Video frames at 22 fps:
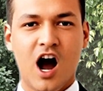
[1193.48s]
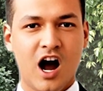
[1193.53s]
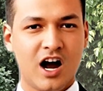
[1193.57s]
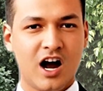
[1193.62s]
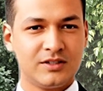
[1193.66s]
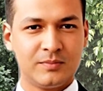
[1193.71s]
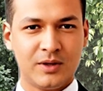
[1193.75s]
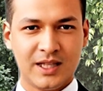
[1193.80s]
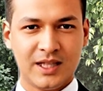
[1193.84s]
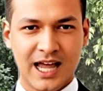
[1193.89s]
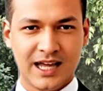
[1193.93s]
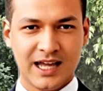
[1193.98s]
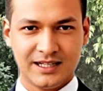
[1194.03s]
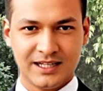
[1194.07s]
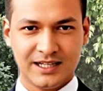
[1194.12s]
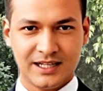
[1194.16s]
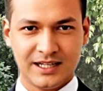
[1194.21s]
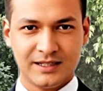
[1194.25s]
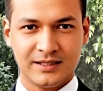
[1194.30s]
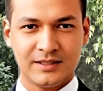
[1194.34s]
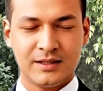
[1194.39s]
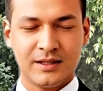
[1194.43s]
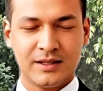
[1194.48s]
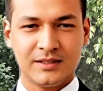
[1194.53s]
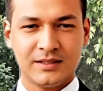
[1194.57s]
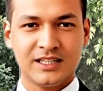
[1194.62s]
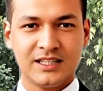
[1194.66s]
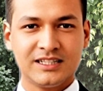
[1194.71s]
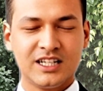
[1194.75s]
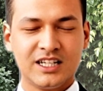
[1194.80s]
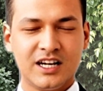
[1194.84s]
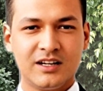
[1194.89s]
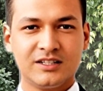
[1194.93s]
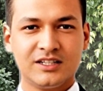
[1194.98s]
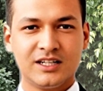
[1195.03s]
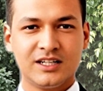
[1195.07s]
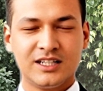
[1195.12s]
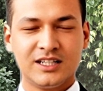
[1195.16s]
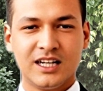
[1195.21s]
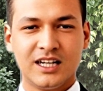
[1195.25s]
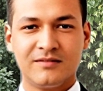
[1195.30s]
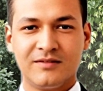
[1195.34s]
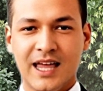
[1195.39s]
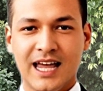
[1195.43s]
osmolality. This tells us
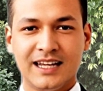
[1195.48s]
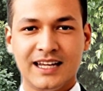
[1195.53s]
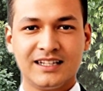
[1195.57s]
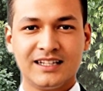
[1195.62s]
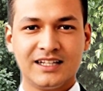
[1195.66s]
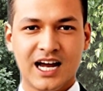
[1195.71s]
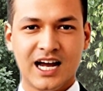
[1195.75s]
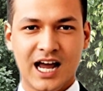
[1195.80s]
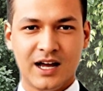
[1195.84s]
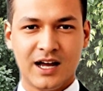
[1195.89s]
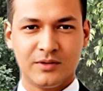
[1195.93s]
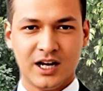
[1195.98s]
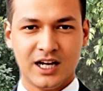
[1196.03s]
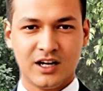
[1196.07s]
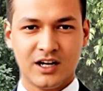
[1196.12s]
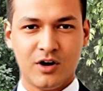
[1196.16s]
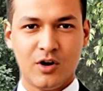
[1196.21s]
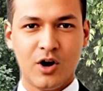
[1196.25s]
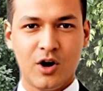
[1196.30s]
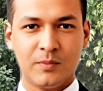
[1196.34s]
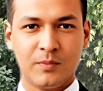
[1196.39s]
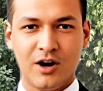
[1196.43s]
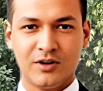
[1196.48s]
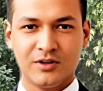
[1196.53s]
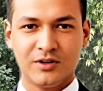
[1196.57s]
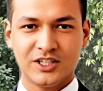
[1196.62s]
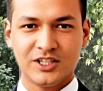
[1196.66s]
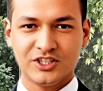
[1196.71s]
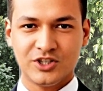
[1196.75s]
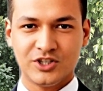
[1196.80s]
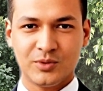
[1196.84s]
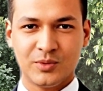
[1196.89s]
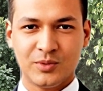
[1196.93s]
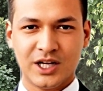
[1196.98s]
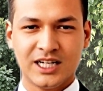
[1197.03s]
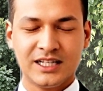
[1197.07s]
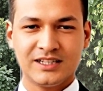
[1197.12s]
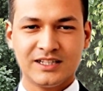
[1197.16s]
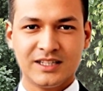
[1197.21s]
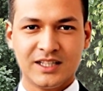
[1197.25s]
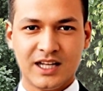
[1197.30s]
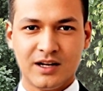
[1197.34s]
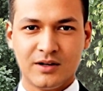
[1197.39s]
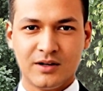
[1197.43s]
if antidiuretic hormone is doing
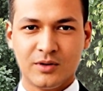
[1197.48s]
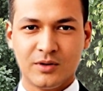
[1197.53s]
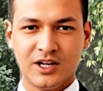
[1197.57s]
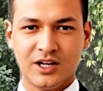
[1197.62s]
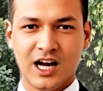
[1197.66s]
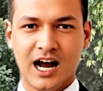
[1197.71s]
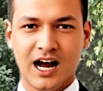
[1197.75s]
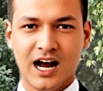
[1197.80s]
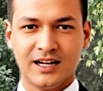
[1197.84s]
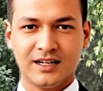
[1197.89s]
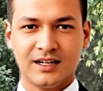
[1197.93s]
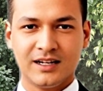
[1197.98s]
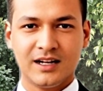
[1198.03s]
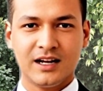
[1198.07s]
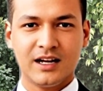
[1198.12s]
its thing or not.